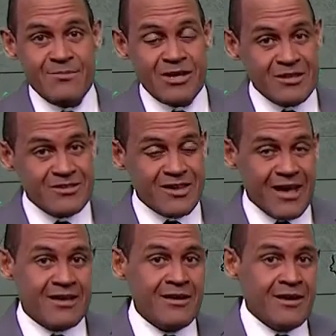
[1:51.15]
But it looks
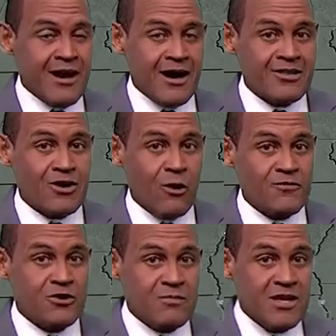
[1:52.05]
like uh, the
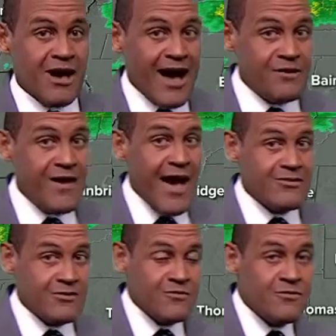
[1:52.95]
Gulf could be kind of
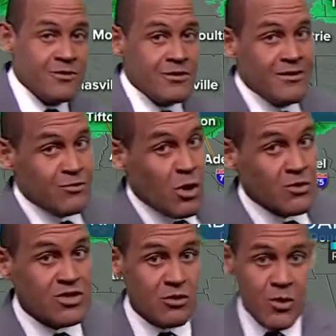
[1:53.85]
active as we go
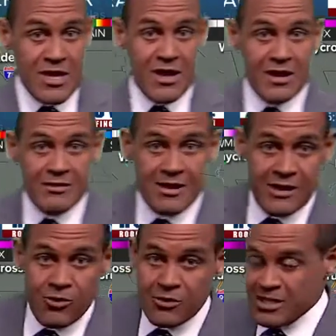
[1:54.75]
into the weekend
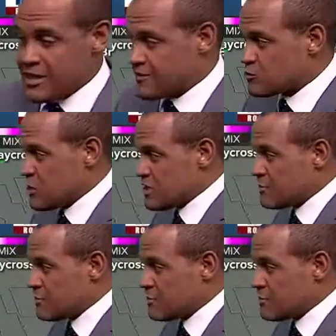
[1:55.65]
and early next week.